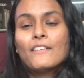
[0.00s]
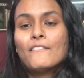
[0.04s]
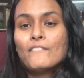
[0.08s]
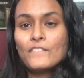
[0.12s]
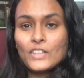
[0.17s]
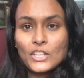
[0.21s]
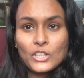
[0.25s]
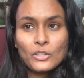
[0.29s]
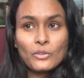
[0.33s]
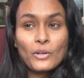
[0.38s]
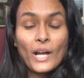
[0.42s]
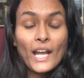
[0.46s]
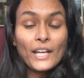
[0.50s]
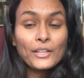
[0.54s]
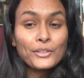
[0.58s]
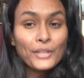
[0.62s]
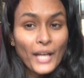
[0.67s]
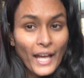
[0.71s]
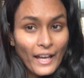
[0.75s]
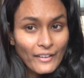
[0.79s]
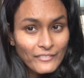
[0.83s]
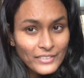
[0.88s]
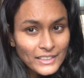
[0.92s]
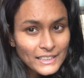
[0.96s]
video and you
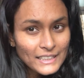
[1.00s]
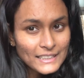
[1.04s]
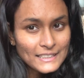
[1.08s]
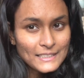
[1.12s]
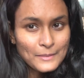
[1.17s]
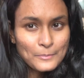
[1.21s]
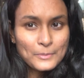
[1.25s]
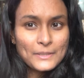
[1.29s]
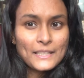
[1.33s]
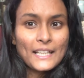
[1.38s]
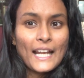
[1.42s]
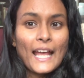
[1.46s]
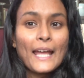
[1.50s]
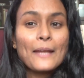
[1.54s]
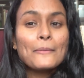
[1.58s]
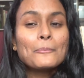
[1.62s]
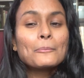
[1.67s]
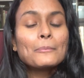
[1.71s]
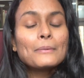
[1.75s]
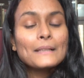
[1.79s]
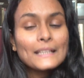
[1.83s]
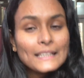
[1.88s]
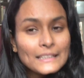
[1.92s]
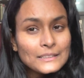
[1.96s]
haven't yet
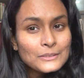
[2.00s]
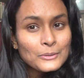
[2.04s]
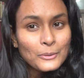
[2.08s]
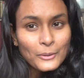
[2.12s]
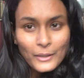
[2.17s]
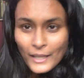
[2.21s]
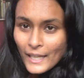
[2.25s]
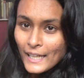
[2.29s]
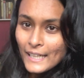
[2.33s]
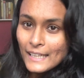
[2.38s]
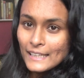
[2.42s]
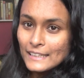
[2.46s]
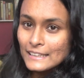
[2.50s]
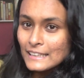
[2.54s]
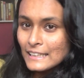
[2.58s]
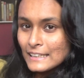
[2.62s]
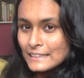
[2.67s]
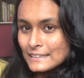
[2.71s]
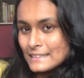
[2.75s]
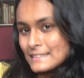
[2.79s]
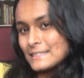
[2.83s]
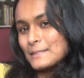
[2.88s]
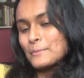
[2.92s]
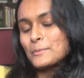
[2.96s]
subscribed, please go ahead and
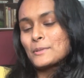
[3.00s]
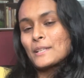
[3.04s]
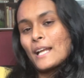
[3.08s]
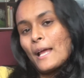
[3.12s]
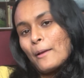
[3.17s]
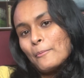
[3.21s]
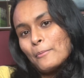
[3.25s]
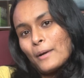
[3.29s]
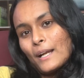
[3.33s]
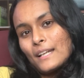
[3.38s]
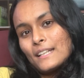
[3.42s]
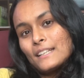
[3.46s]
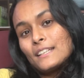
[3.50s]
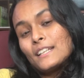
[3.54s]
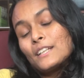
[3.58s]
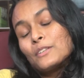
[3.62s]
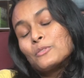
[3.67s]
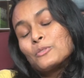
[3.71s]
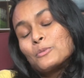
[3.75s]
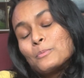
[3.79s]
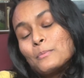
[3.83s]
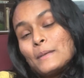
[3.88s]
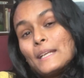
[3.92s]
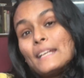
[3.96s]
click the subscribe button. It
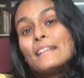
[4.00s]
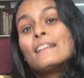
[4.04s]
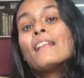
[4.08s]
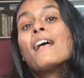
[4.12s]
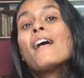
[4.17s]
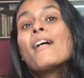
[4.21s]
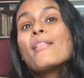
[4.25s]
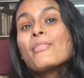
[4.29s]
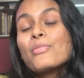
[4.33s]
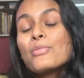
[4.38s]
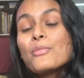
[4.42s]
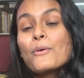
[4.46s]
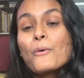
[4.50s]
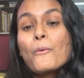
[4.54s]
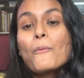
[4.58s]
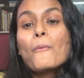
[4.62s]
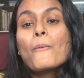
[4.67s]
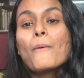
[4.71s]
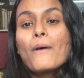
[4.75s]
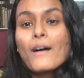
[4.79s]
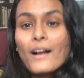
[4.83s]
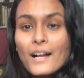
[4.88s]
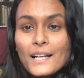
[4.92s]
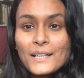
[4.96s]
would mean the
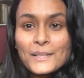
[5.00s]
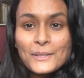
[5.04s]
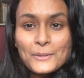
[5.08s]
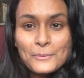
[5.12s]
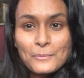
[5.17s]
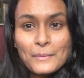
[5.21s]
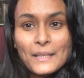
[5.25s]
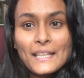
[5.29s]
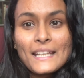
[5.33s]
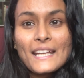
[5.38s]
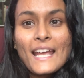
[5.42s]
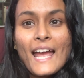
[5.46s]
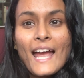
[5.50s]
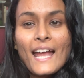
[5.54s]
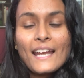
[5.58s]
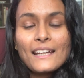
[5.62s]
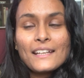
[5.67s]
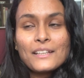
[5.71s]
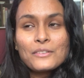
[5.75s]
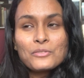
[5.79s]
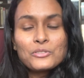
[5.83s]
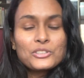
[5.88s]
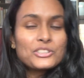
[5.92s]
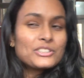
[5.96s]
world to me, and
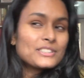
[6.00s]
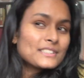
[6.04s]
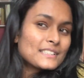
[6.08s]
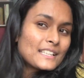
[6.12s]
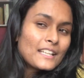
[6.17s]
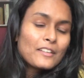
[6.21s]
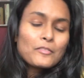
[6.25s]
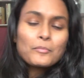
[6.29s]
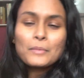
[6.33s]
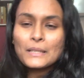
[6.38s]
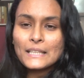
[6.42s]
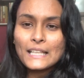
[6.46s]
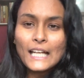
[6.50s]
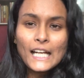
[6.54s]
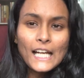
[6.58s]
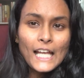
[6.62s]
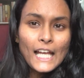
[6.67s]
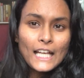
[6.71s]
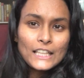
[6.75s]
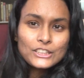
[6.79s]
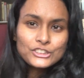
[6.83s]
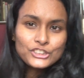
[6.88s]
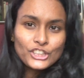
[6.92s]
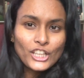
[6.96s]
it would just give me that
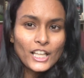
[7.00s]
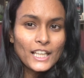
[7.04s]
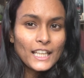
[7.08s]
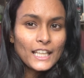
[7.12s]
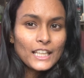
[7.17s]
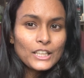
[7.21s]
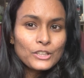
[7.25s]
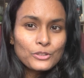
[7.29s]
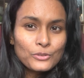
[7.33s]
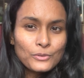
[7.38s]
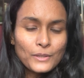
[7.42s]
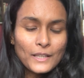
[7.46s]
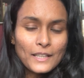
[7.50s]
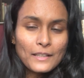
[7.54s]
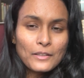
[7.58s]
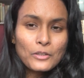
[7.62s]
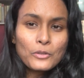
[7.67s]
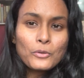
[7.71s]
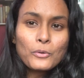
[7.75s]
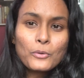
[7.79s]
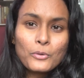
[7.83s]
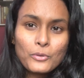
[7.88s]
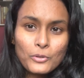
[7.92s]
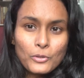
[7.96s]
extra kick to keep
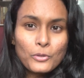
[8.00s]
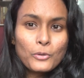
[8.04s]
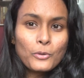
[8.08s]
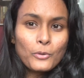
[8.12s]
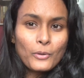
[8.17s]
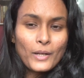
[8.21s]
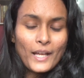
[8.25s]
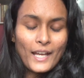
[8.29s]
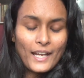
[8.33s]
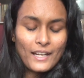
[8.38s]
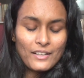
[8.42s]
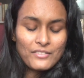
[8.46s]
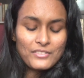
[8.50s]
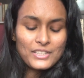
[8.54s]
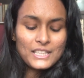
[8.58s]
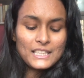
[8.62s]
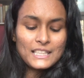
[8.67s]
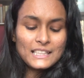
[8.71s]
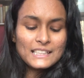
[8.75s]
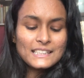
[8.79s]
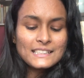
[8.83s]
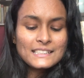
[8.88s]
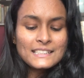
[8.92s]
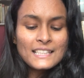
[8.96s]
go ahead with
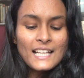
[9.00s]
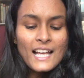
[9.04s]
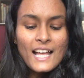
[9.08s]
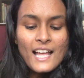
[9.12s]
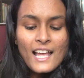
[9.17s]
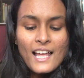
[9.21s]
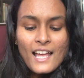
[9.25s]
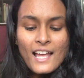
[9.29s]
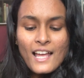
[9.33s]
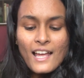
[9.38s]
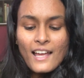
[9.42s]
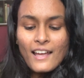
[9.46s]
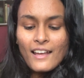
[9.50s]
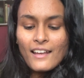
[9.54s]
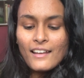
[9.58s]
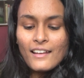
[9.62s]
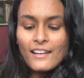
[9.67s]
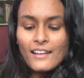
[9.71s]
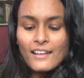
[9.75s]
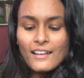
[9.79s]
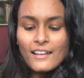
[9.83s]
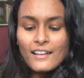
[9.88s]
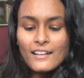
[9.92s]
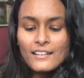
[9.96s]
this.
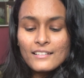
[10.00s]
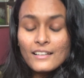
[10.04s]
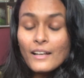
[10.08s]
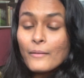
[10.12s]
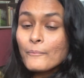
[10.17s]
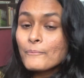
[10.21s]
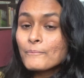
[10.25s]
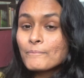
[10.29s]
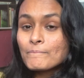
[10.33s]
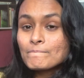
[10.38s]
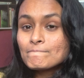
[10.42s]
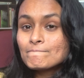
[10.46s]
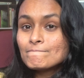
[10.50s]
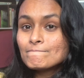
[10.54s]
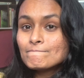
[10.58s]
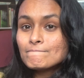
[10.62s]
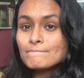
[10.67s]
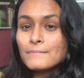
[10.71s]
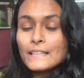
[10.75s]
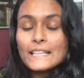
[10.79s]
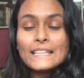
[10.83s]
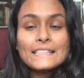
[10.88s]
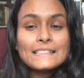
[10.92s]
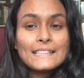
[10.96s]
And yeah,
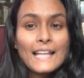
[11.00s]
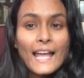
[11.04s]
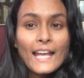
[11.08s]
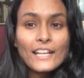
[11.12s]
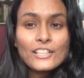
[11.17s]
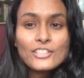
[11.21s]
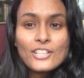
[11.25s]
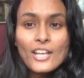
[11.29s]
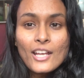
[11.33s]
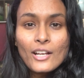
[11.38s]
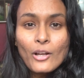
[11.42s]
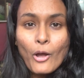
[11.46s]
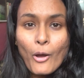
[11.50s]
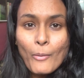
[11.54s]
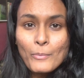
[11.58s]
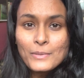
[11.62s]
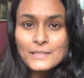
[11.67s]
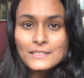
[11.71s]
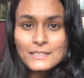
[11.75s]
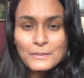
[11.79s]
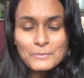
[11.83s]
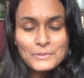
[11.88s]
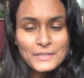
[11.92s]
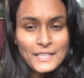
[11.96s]
please like, share,
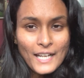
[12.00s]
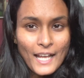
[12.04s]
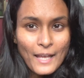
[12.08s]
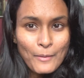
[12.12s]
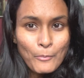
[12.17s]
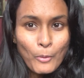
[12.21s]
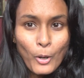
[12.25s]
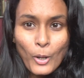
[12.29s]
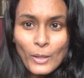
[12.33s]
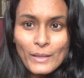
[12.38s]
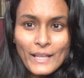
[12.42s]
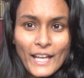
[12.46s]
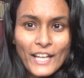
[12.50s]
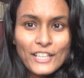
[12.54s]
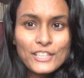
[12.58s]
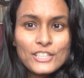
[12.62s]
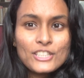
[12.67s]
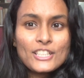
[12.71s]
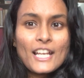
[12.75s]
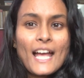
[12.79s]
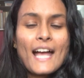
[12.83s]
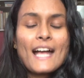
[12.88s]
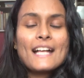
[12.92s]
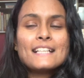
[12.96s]
comment, subscribe, all that
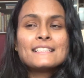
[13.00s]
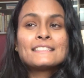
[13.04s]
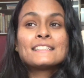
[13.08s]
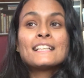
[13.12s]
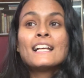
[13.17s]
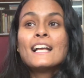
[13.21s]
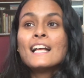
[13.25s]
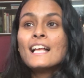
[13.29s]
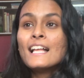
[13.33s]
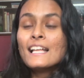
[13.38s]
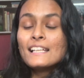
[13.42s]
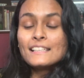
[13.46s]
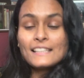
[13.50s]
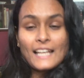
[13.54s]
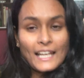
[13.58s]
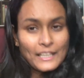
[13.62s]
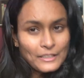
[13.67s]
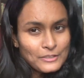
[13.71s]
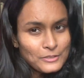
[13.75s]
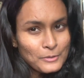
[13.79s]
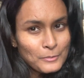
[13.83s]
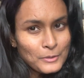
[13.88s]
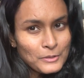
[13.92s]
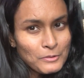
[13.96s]
jazz.
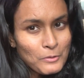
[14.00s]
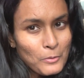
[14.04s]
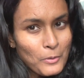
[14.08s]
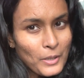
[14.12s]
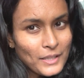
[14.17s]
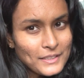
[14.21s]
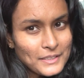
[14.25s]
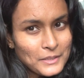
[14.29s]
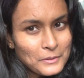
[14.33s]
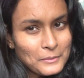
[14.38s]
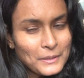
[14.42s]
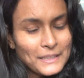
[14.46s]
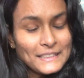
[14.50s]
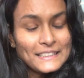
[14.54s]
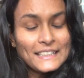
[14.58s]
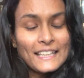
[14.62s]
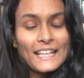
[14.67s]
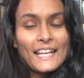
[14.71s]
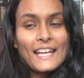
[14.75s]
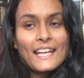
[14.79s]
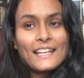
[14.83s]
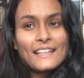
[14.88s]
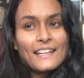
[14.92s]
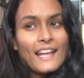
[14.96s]
Thanks so much for watching once
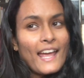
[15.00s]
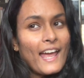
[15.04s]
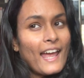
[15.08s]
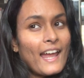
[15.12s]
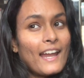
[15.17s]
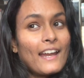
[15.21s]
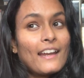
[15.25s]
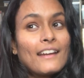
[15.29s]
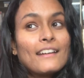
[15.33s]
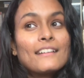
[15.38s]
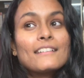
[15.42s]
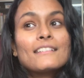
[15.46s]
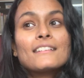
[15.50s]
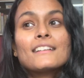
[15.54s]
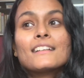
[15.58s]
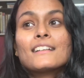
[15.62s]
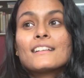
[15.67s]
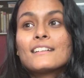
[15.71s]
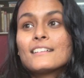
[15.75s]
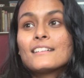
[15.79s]
again, and